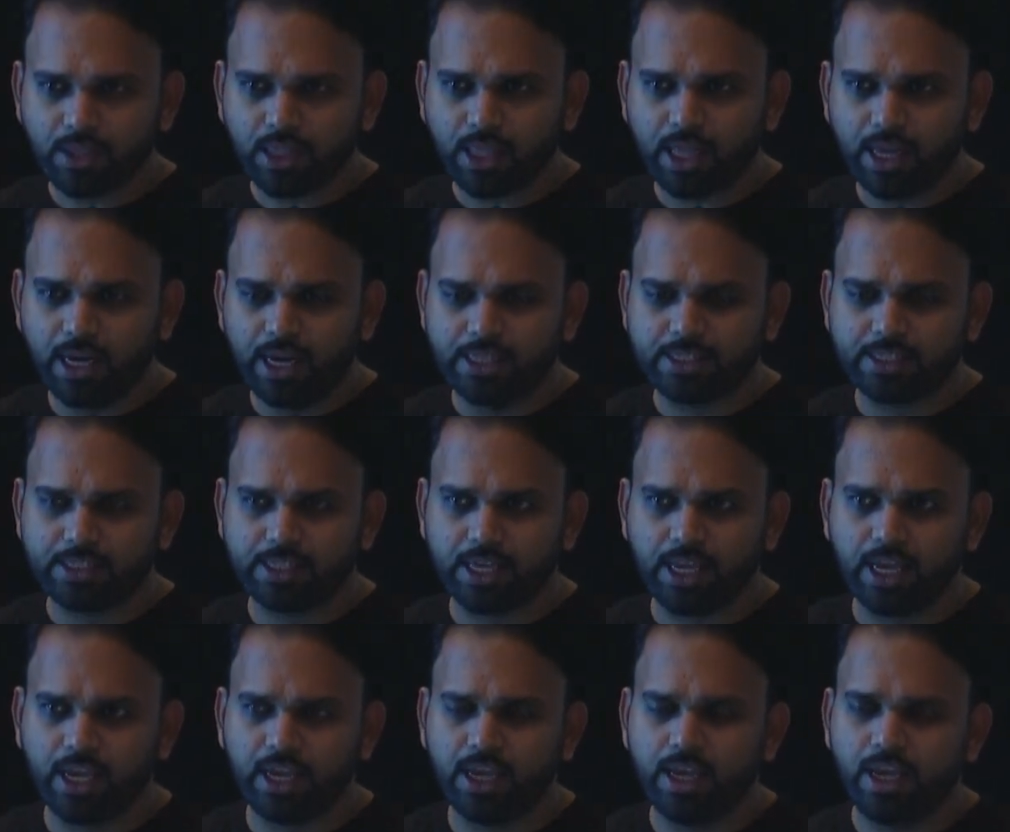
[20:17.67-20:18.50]
Let's
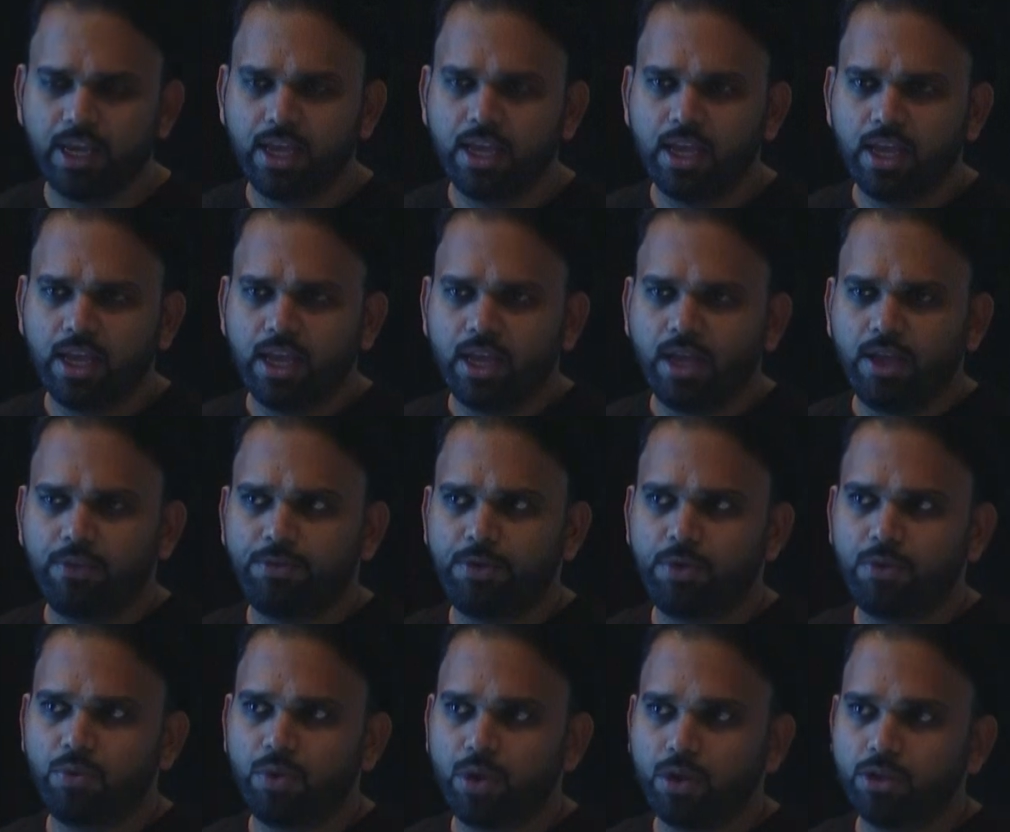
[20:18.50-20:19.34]
say if
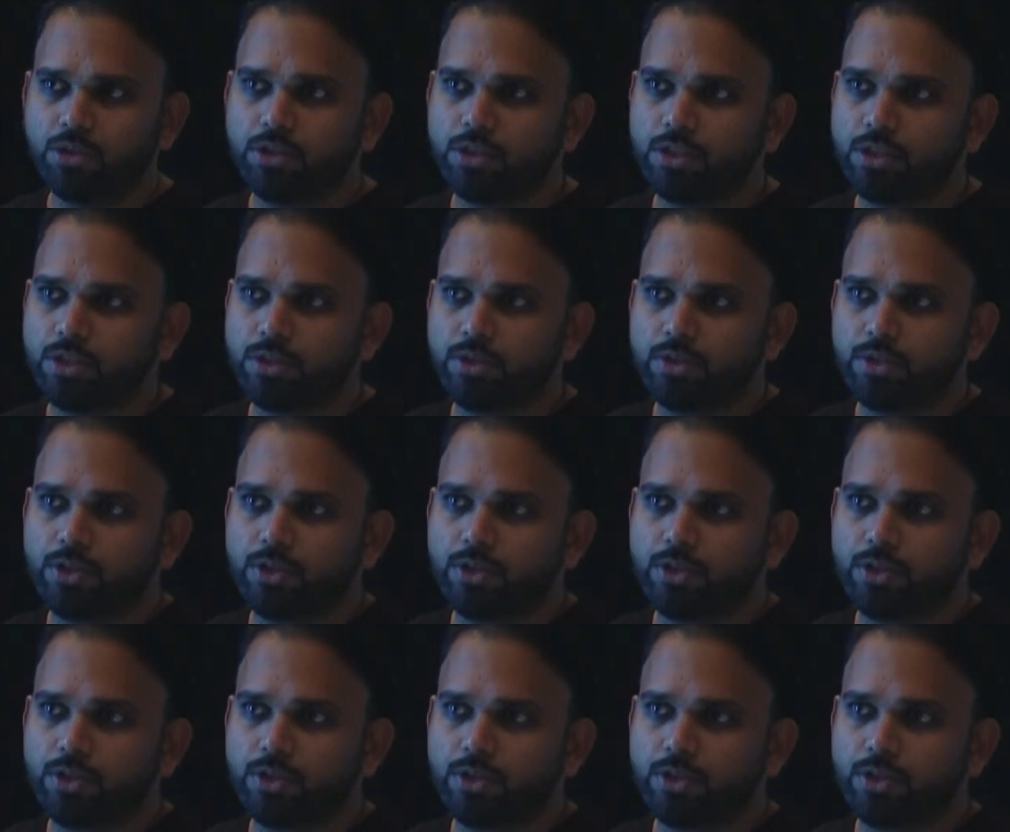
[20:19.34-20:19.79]
you want to do